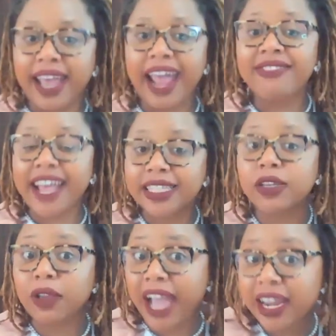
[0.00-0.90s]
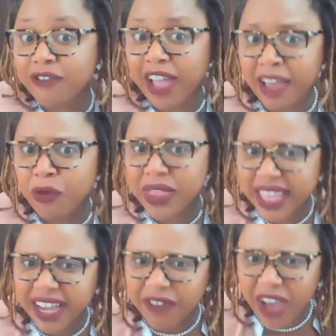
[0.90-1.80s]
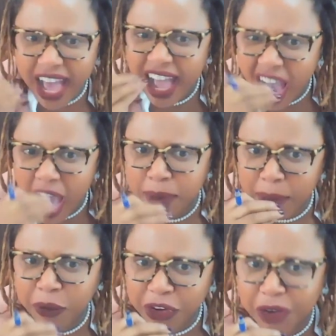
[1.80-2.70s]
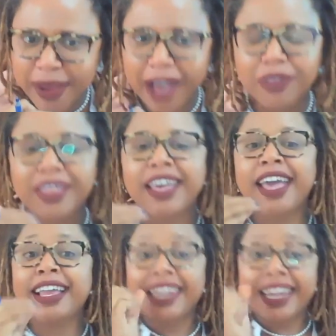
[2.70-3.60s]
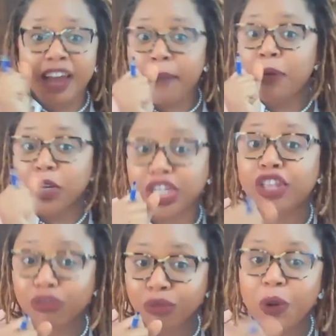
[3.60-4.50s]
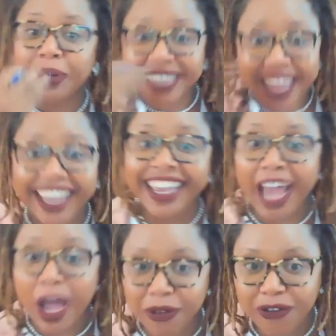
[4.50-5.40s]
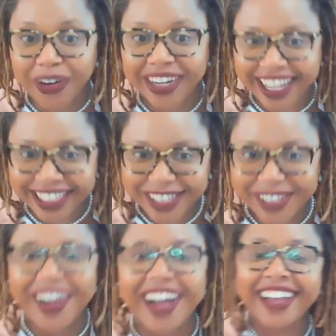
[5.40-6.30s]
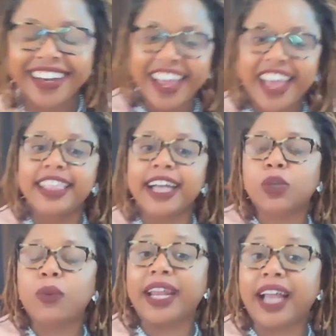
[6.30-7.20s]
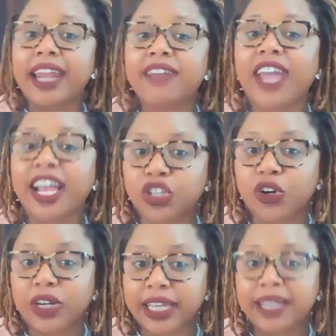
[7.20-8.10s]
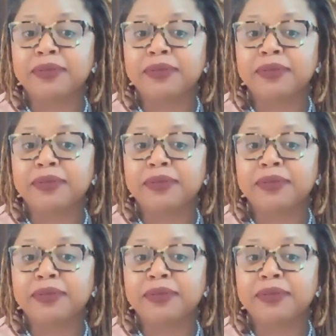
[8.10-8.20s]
And that's kind of if we think of a hot pepper in your mouth, not pushing through, but taking it out before it gets too hot, that's a way to kind of catch it early.